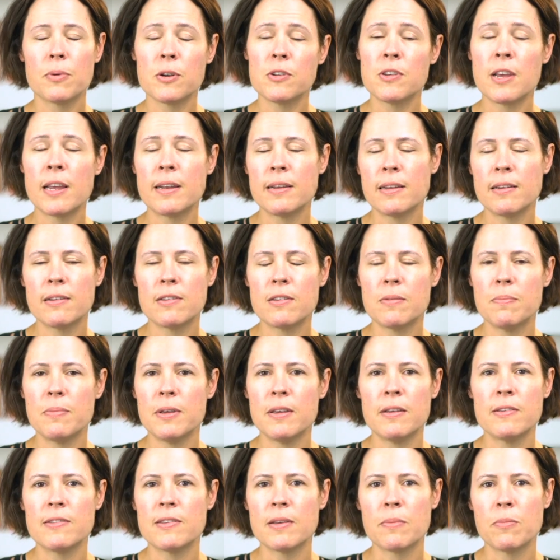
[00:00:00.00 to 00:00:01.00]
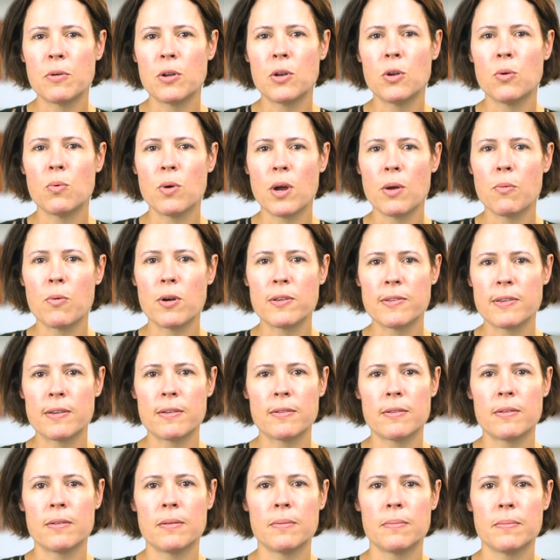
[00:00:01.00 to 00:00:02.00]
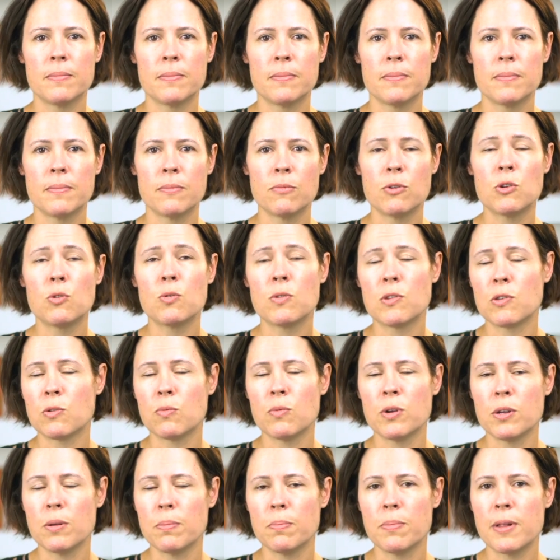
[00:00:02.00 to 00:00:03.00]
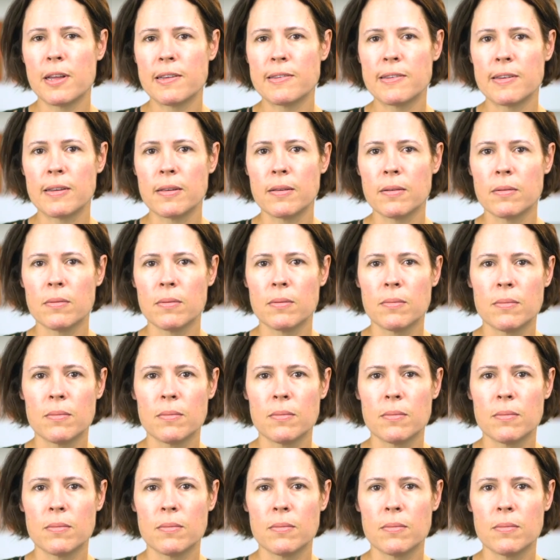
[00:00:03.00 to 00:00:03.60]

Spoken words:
pretending to be someone who I wasn't, which was a real blessing.